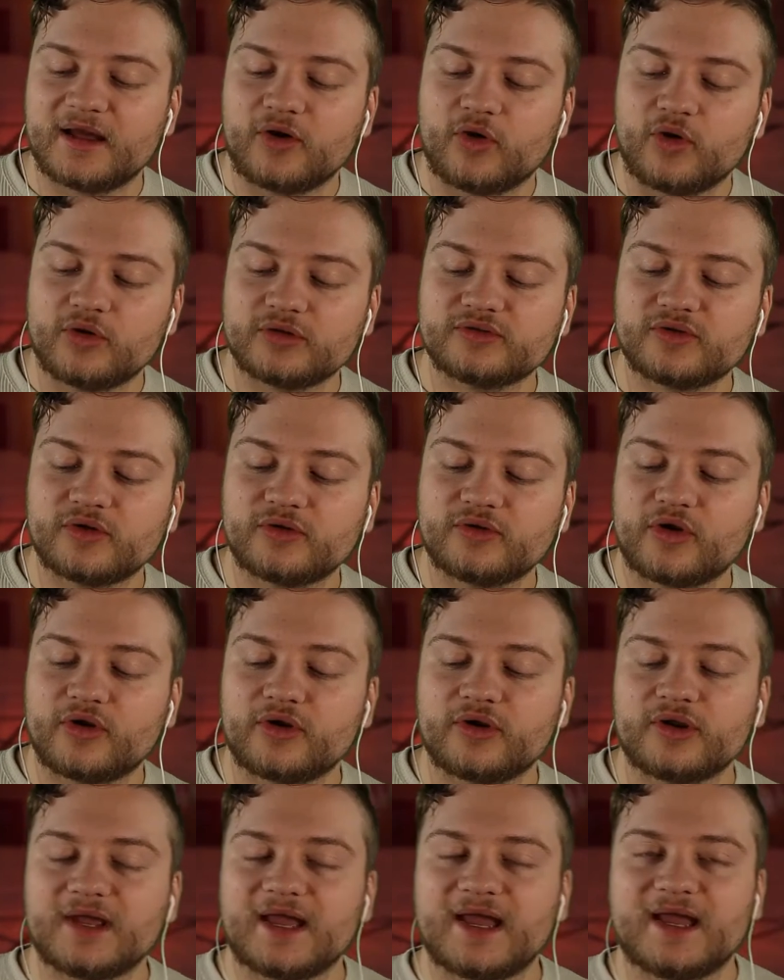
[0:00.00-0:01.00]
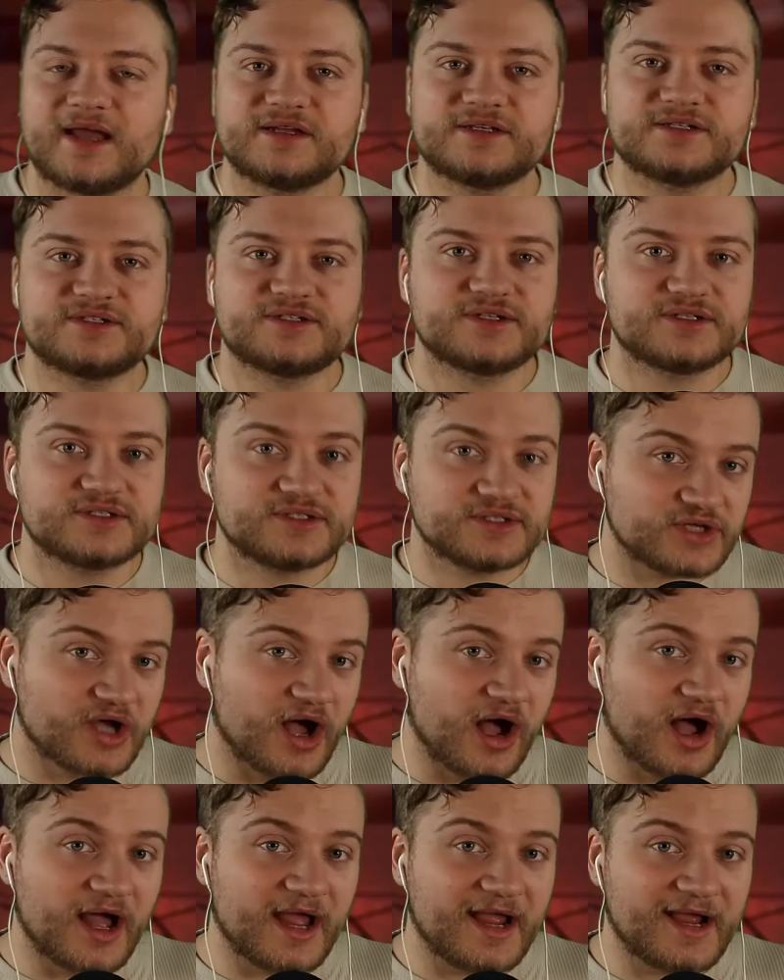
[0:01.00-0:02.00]
also known as
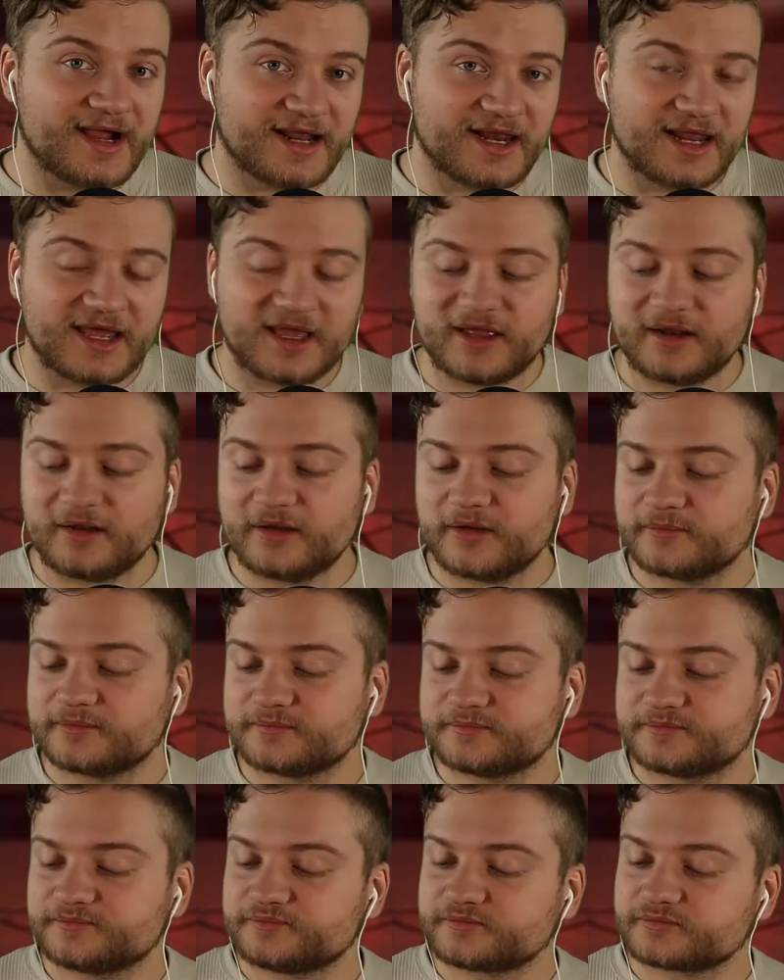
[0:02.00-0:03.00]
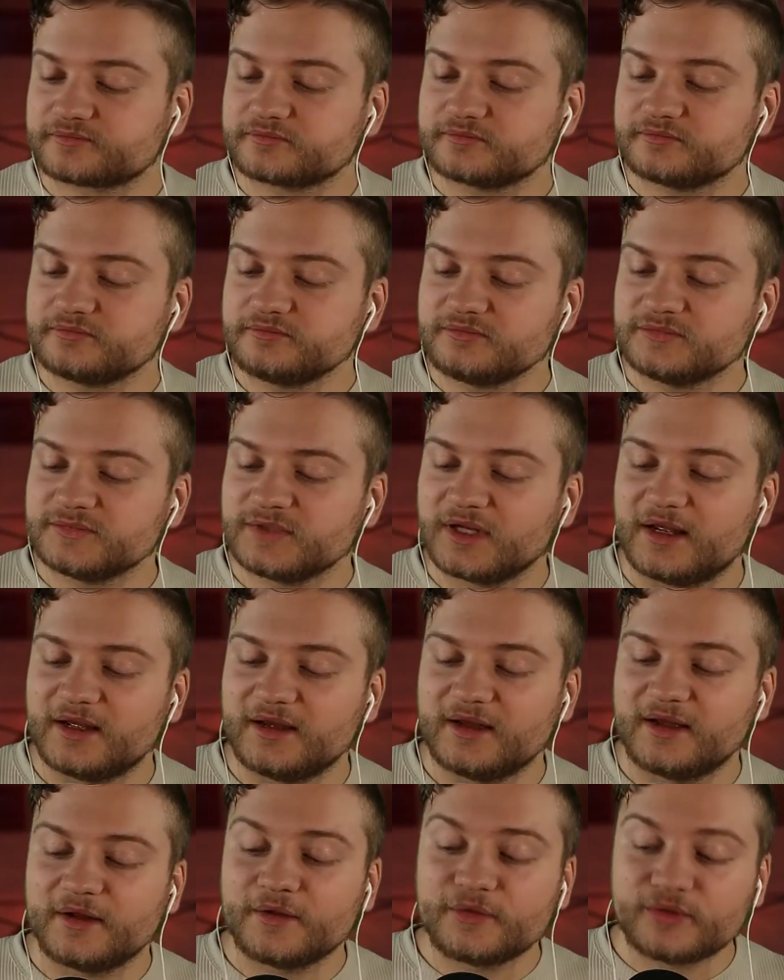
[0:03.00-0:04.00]
skyclad.
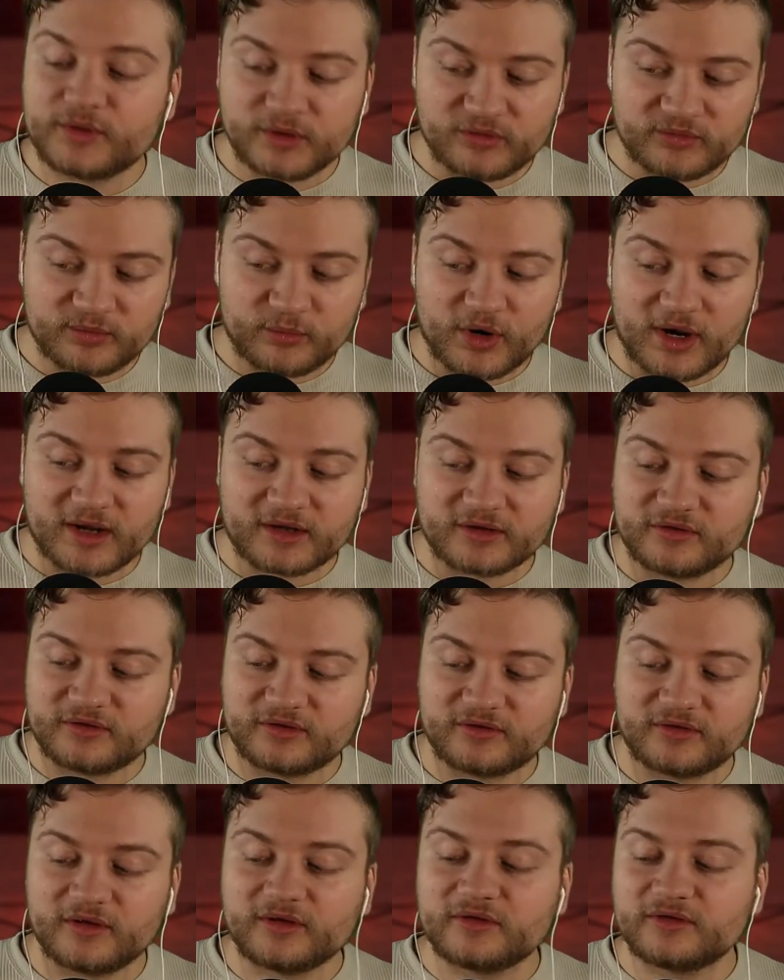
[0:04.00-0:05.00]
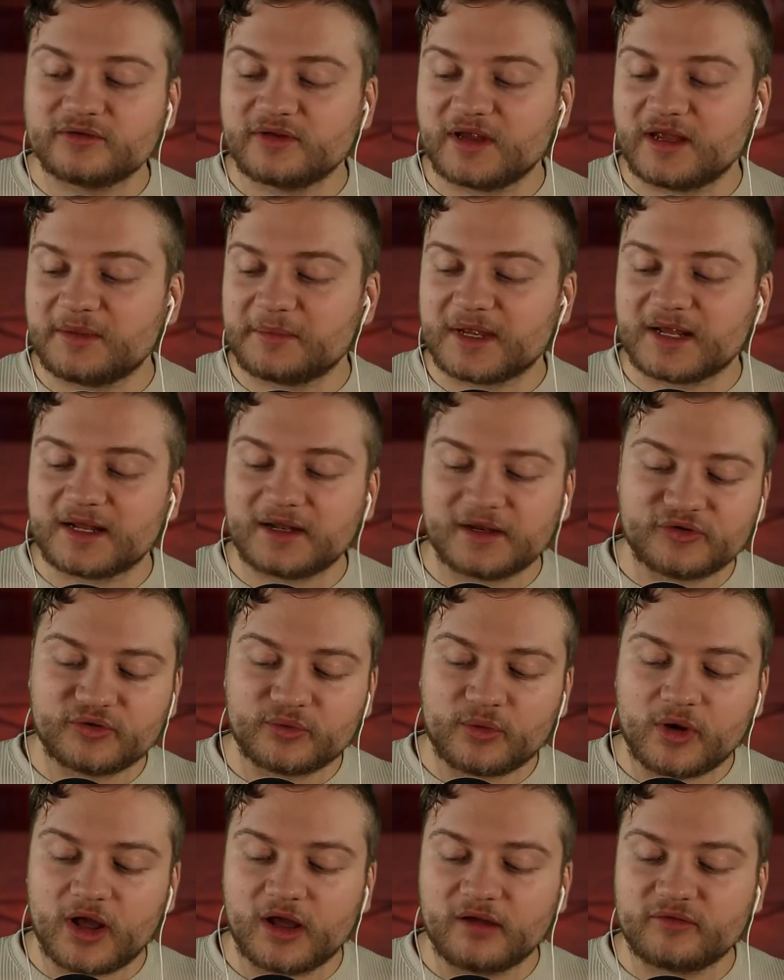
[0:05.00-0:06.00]
This practice seemingly
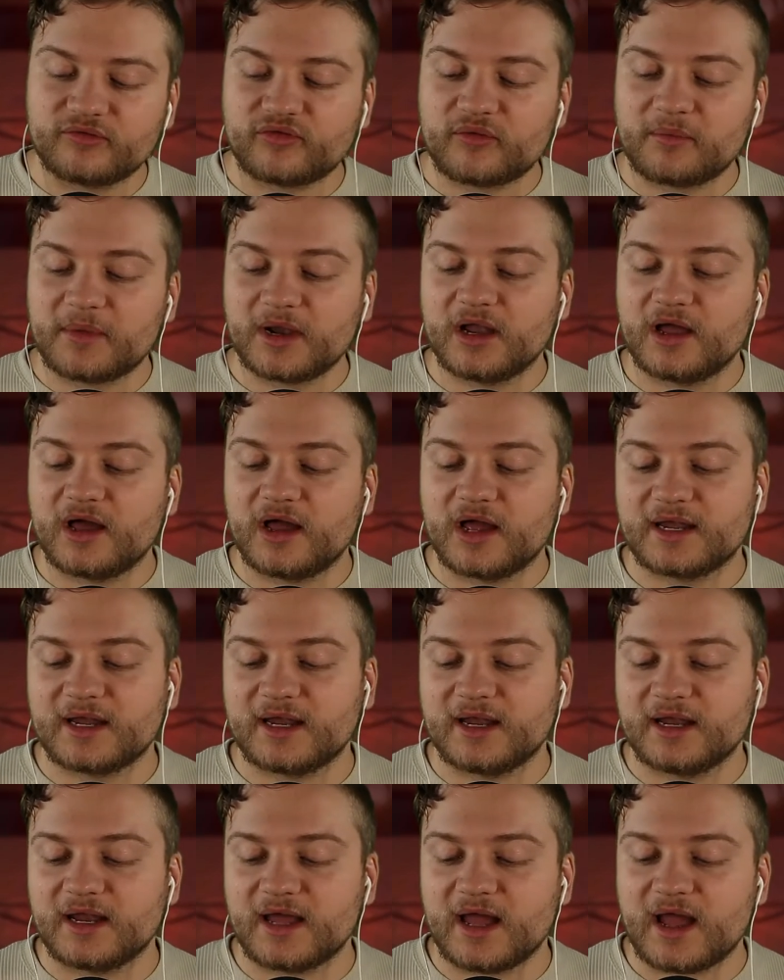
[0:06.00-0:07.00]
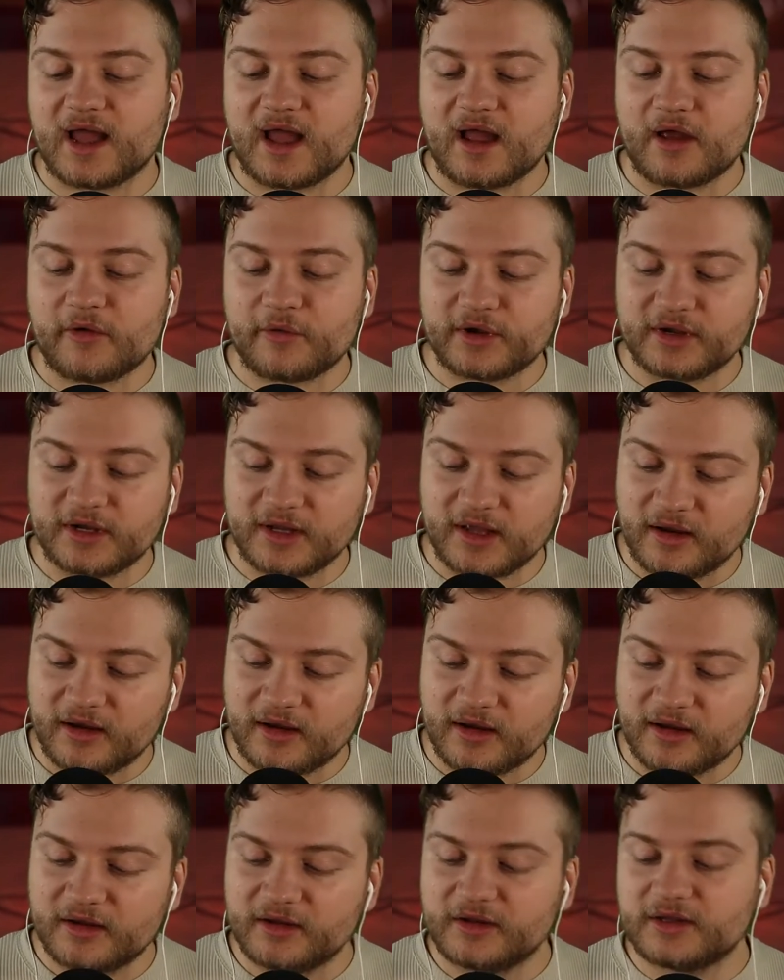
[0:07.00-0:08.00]
derives from a line in
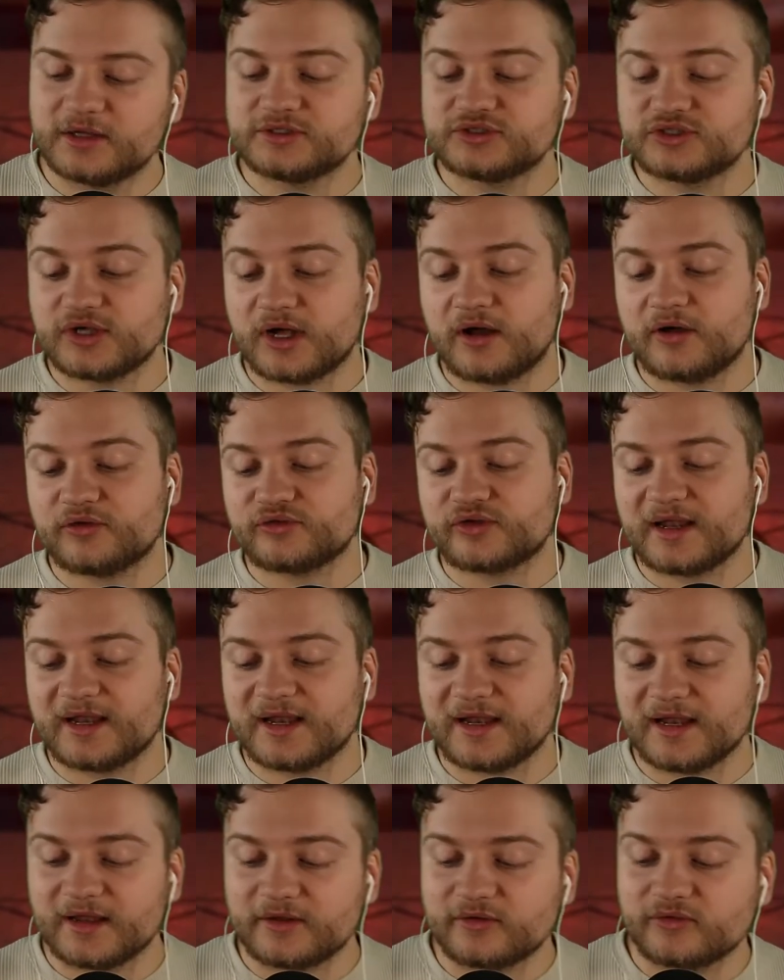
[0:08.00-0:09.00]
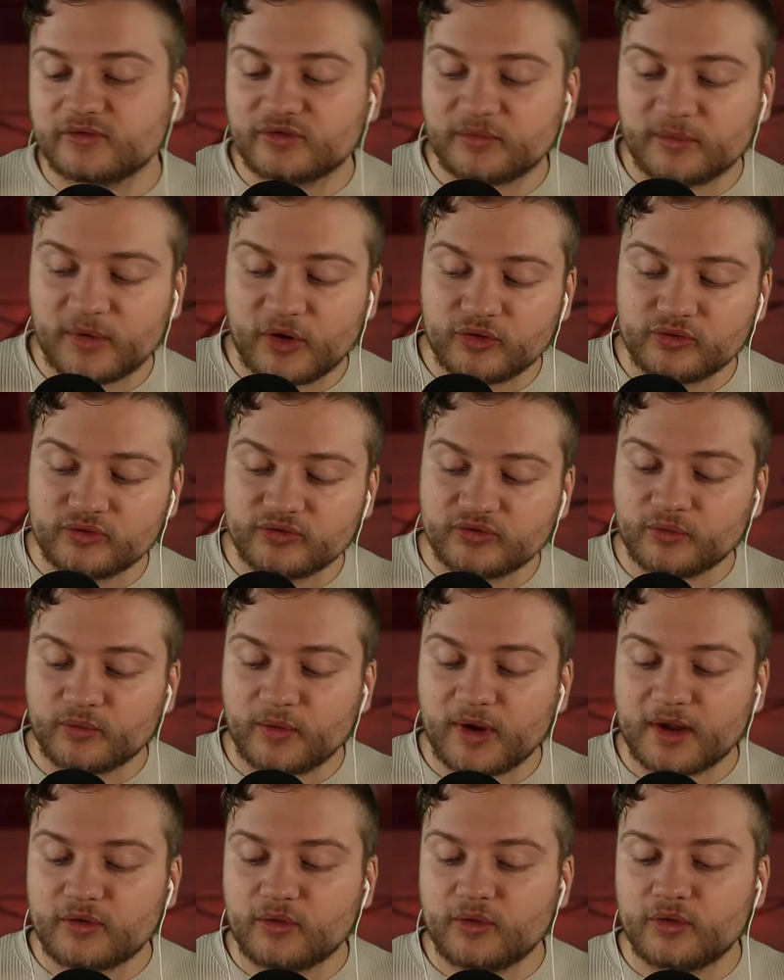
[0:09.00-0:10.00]
Aridia, Charles Lilland's supposed
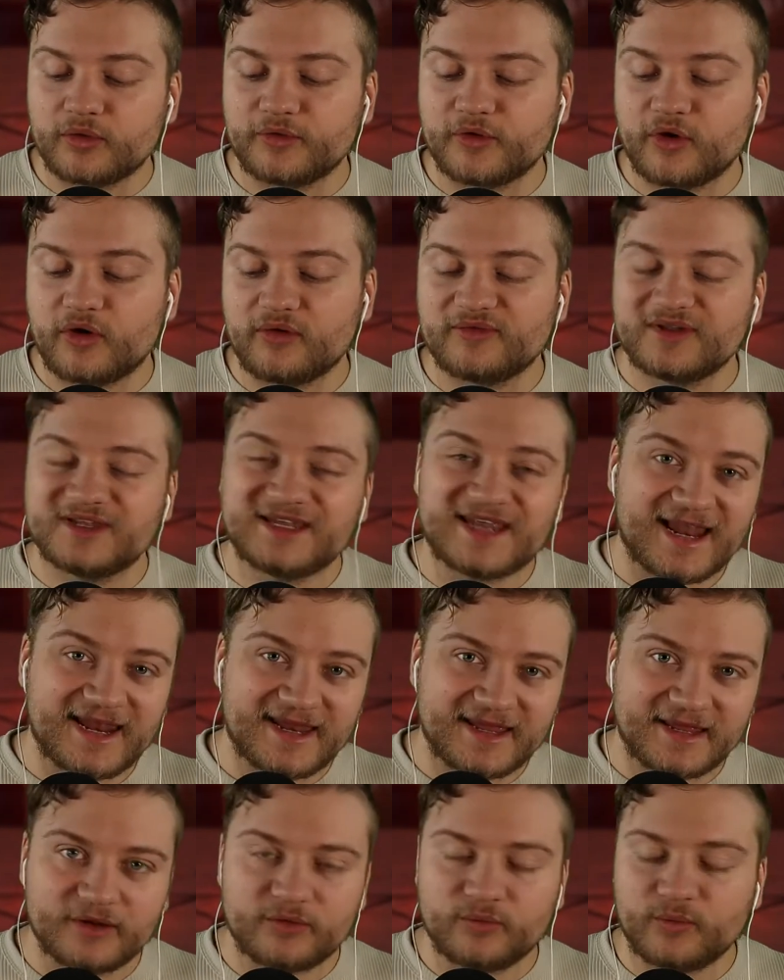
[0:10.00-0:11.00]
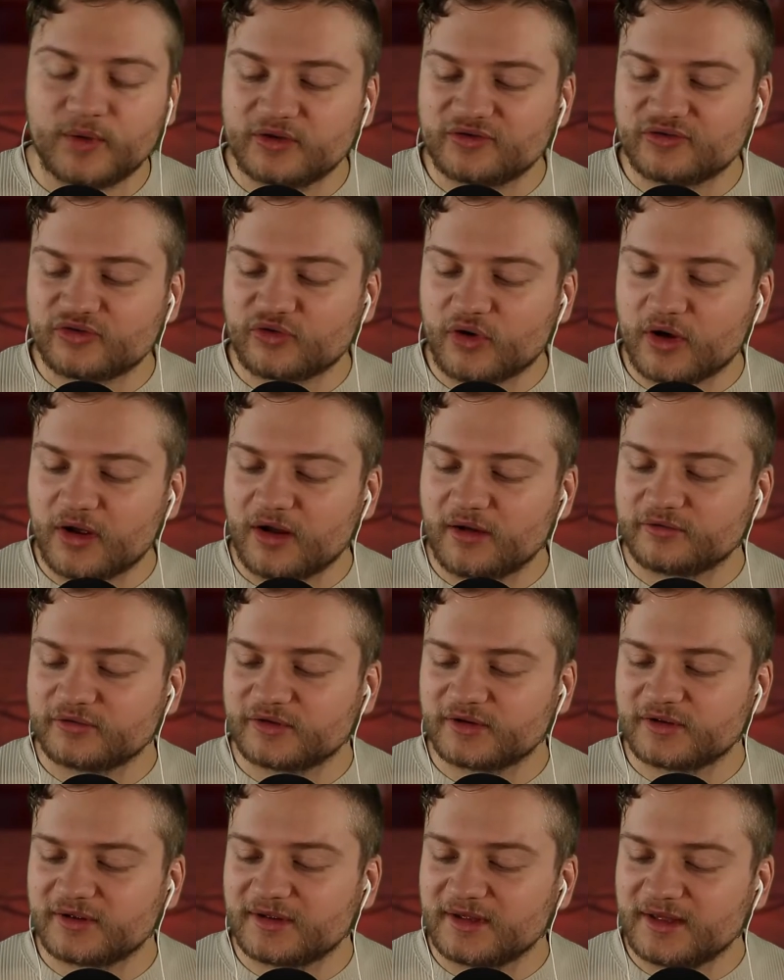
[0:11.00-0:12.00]
record of Italian witchcraft.